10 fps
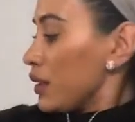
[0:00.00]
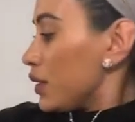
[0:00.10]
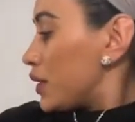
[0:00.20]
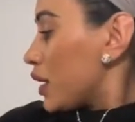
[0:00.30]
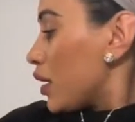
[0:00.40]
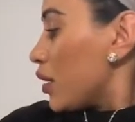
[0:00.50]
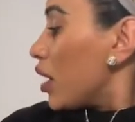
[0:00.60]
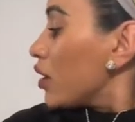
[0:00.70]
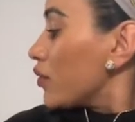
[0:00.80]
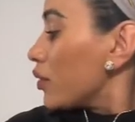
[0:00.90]
So
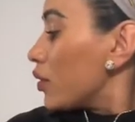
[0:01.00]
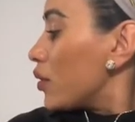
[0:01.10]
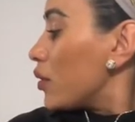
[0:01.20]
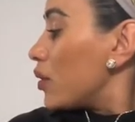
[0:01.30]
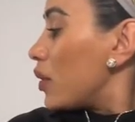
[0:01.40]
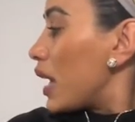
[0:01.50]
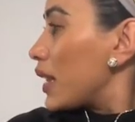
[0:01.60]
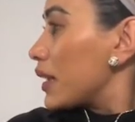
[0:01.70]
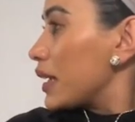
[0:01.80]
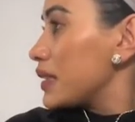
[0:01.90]
overall,
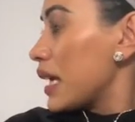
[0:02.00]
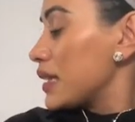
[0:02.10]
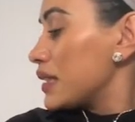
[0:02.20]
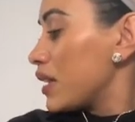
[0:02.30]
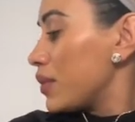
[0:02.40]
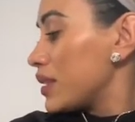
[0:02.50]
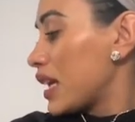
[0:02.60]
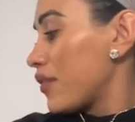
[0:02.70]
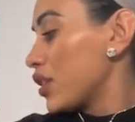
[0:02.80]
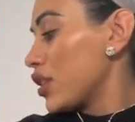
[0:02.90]
these ACE inhibitors
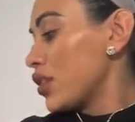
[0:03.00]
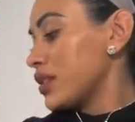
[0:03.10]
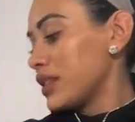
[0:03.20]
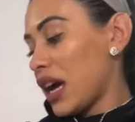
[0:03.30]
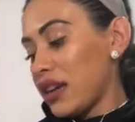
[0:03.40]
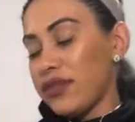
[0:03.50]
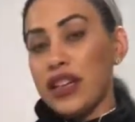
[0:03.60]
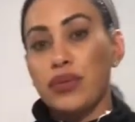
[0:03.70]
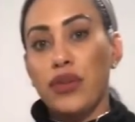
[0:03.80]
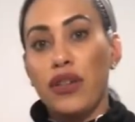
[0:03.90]
have a low side
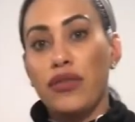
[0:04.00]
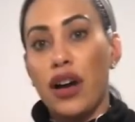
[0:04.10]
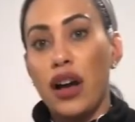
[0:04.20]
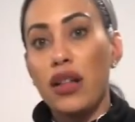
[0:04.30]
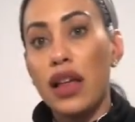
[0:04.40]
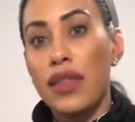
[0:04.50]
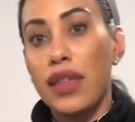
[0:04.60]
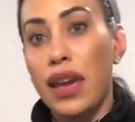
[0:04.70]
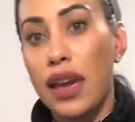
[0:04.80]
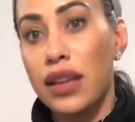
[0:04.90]
effect profile and
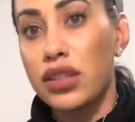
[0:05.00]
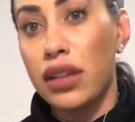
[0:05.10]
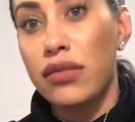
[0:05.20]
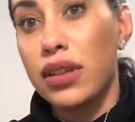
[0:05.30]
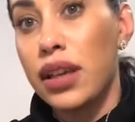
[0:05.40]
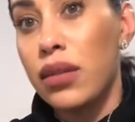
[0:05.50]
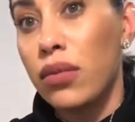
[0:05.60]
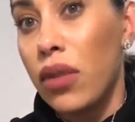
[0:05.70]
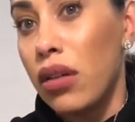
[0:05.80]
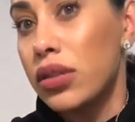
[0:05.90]
they are generally
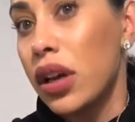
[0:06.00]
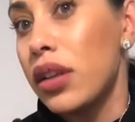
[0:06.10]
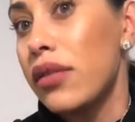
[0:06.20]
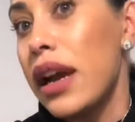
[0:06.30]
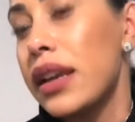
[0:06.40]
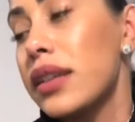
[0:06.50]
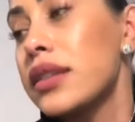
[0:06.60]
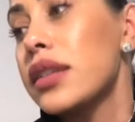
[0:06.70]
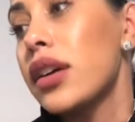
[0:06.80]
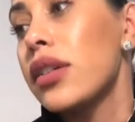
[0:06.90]
well tolerated.
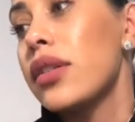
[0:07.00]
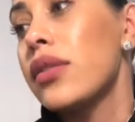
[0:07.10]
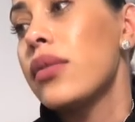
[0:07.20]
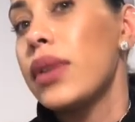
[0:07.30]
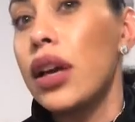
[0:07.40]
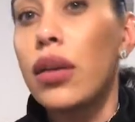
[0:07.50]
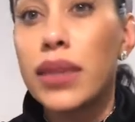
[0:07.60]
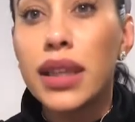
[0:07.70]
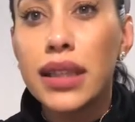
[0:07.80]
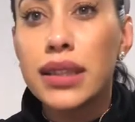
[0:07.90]
So we
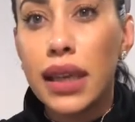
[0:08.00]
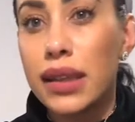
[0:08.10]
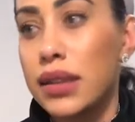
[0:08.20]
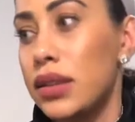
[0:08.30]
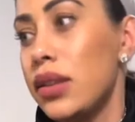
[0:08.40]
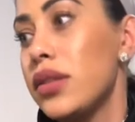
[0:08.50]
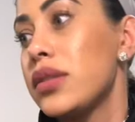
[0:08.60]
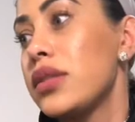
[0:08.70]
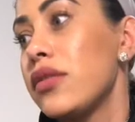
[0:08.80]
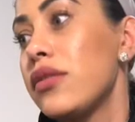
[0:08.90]
commonly see these
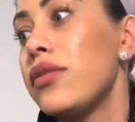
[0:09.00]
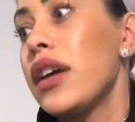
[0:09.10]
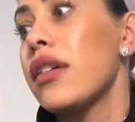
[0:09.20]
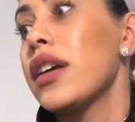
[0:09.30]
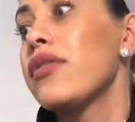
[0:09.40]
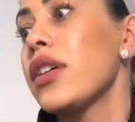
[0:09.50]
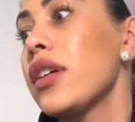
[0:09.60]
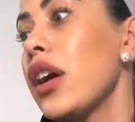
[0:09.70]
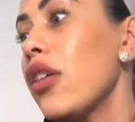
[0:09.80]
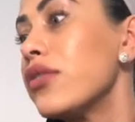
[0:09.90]
used very,
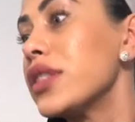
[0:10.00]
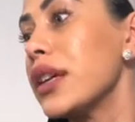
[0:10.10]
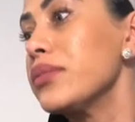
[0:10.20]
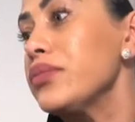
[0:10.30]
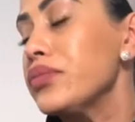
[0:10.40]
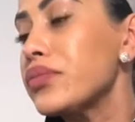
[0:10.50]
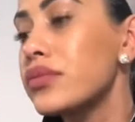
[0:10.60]
very often.